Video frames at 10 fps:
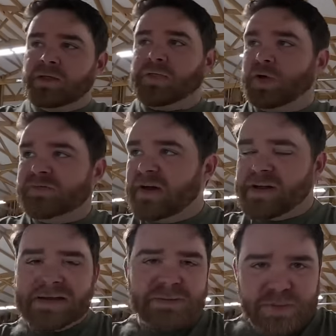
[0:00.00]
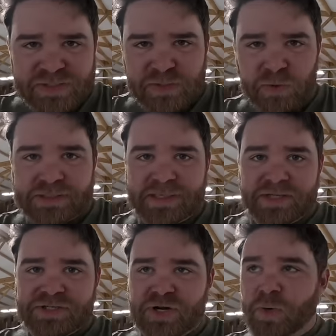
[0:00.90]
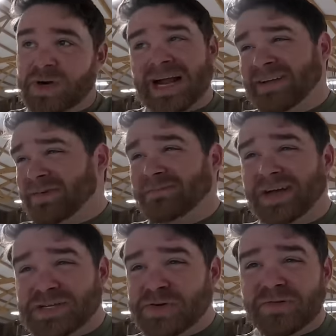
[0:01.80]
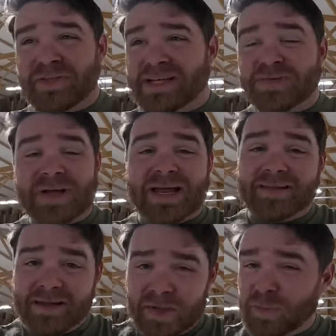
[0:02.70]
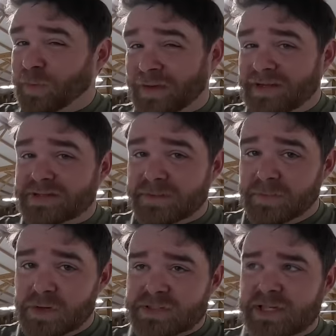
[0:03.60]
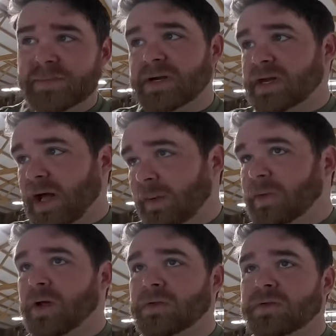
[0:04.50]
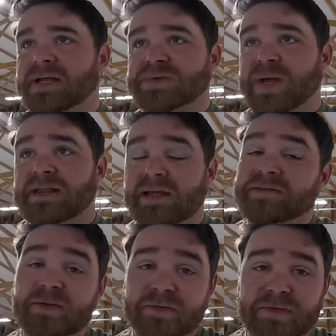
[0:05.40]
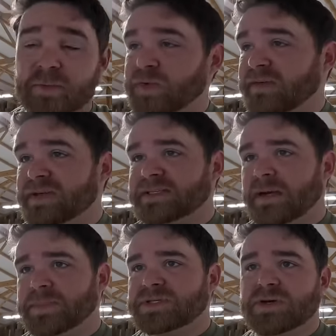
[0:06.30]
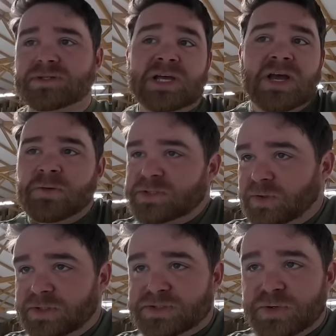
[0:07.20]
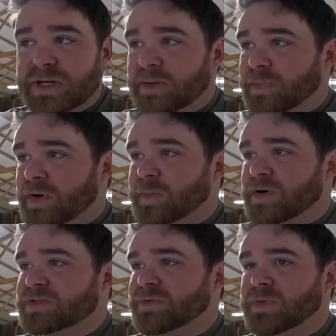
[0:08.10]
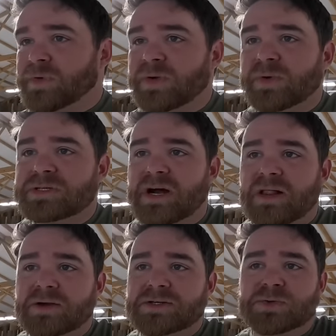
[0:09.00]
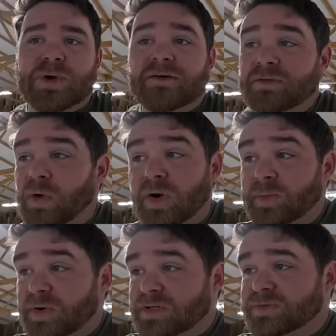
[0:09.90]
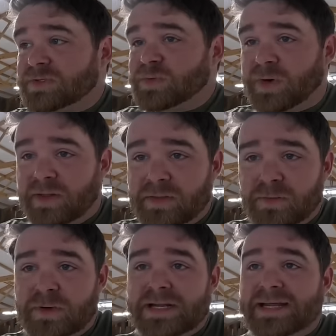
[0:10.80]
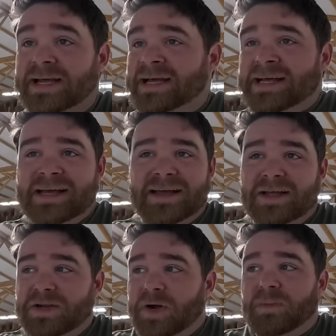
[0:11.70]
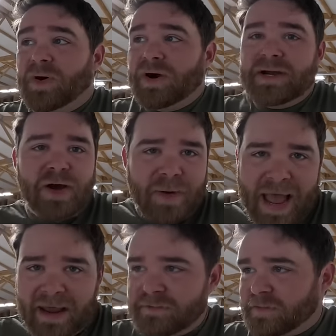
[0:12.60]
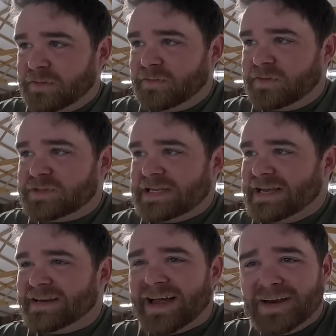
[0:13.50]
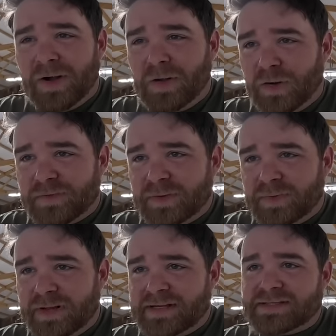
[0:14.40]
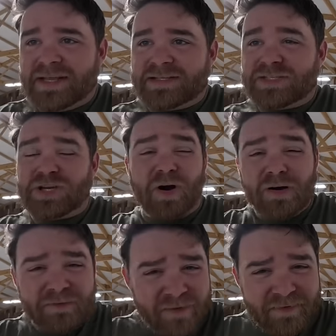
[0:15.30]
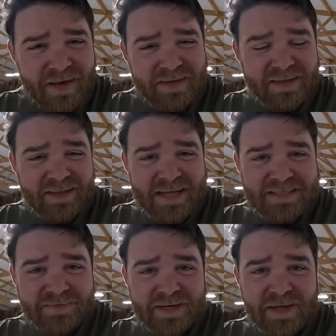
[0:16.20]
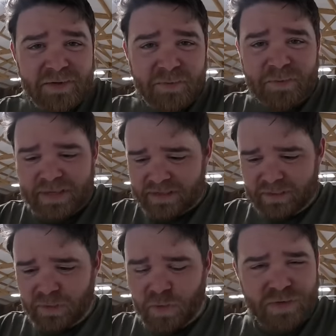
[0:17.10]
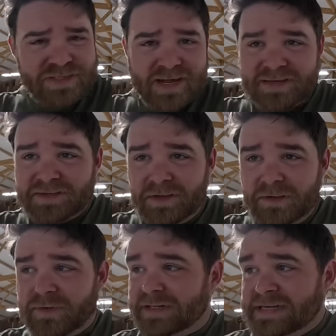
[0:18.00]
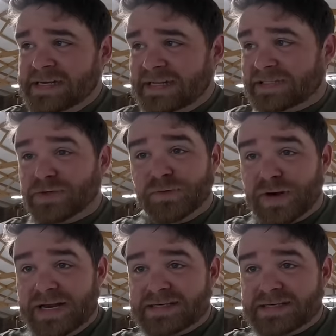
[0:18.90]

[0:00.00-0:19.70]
The 35 items we sold in that show were kind of a mixture of things we got at the Goodwill bins mostly, but a couple other things we had left over from previous episodes. We sold a Dooney and Bourke purse for $31, a Ralph Lauren purse for 23 and, you know, Mario hat for 15, dollars kind of all over the place. That scarf I found in the last video, the one with like the little horse guys all over it, that sold for $8.